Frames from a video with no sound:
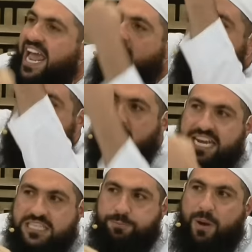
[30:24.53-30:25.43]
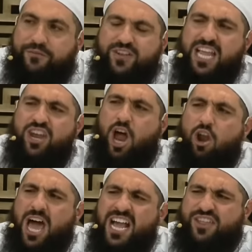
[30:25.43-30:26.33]
and Allah and His Prophet are no
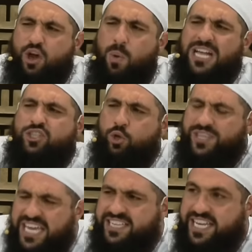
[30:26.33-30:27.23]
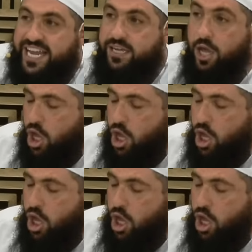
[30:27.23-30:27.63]
longer the ones who dictate,